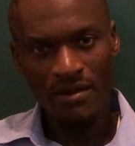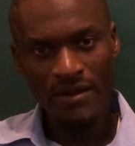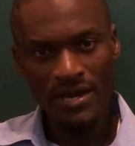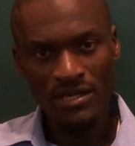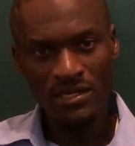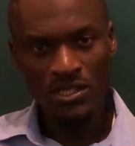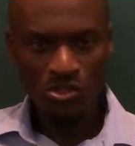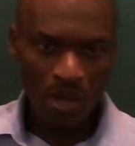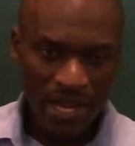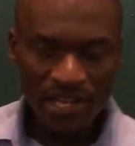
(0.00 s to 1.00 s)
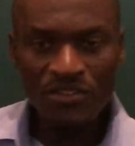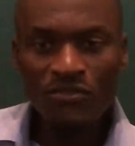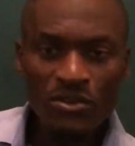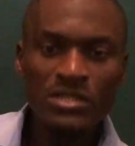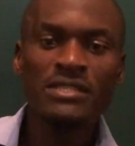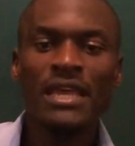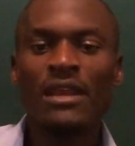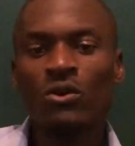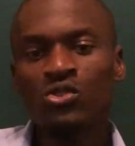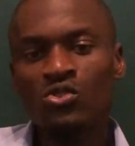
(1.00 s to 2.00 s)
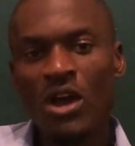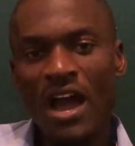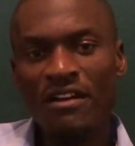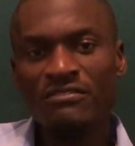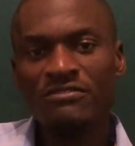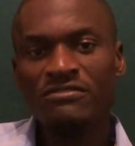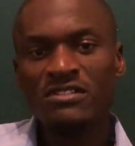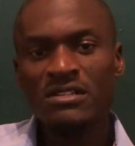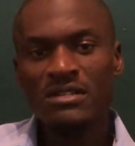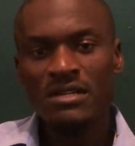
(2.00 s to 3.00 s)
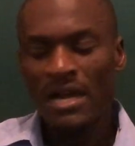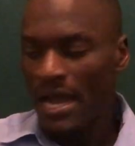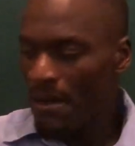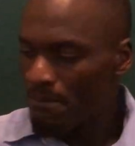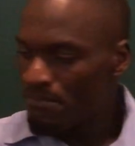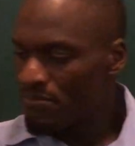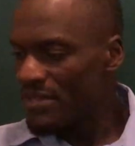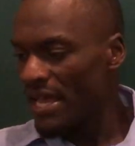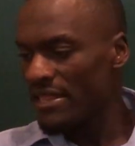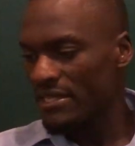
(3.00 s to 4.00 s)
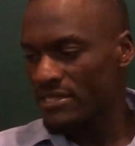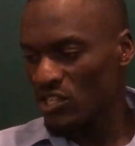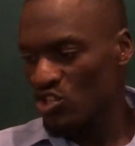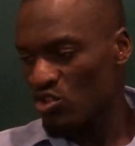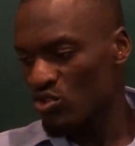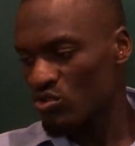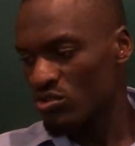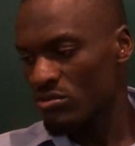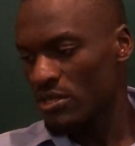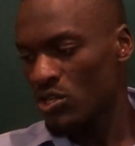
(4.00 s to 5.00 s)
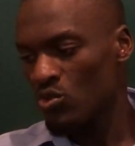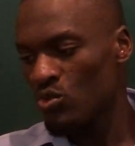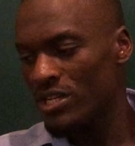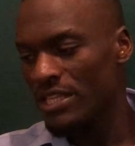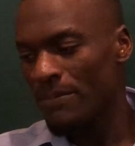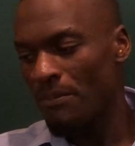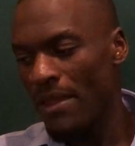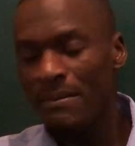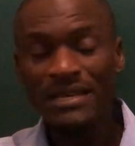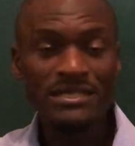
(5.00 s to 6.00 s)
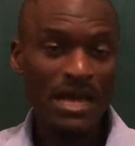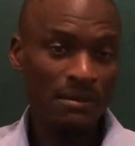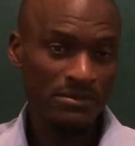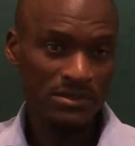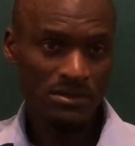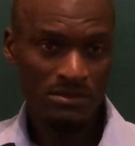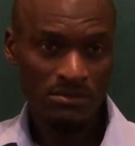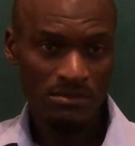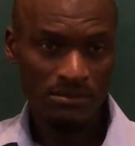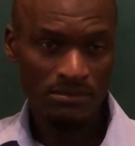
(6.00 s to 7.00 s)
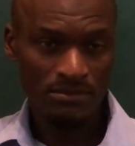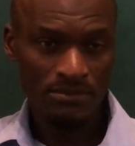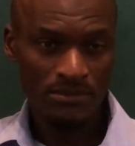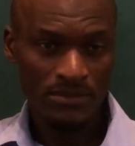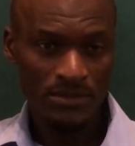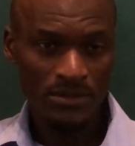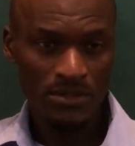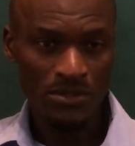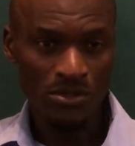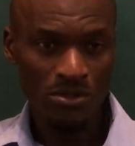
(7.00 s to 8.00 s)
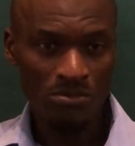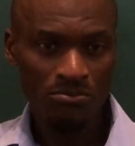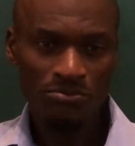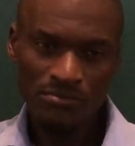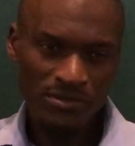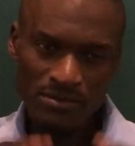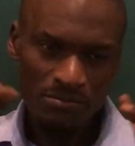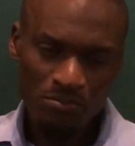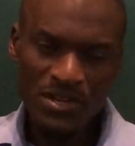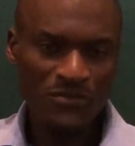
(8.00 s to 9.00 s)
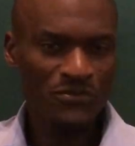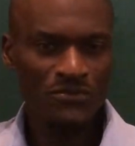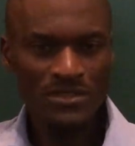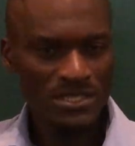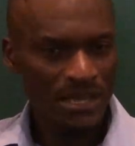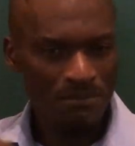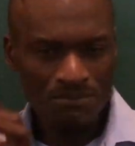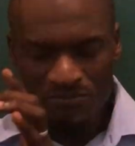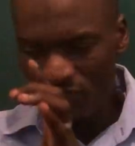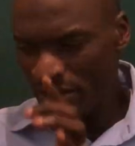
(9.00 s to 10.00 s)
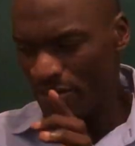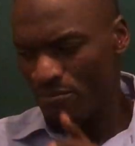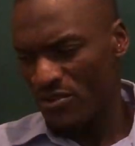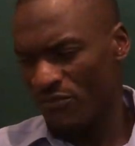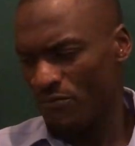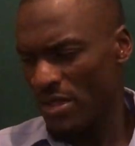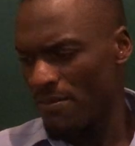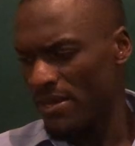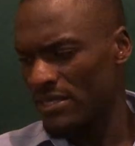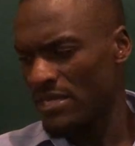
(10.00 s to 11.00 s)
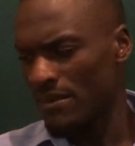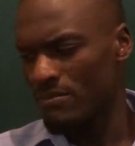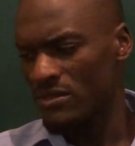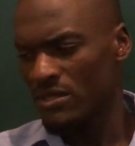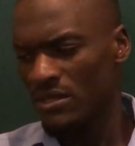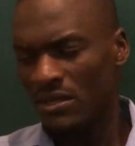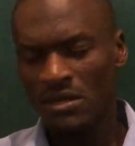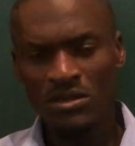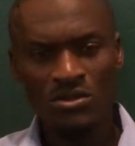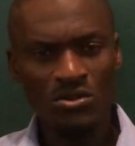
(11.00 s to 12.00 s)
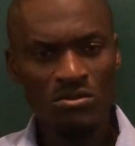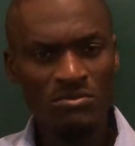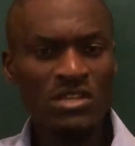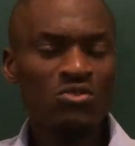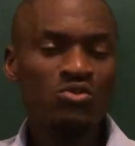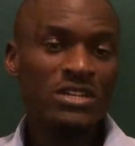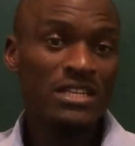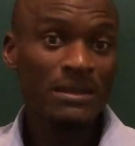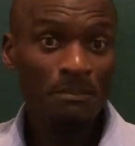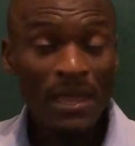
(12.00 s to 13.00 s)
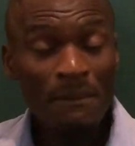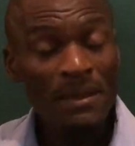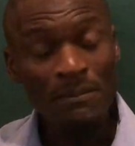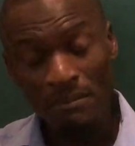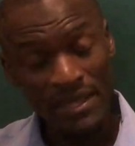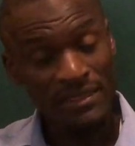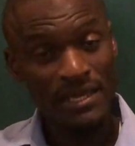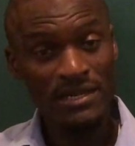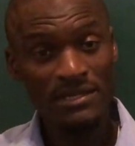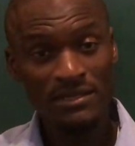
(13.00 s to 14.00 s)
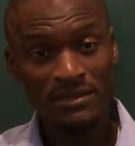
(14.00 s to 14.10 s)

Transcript: Right? So an invoice can also have the other sections, including the payment terms. You know, brief, these are very brief payment terms, you know, including the payment method.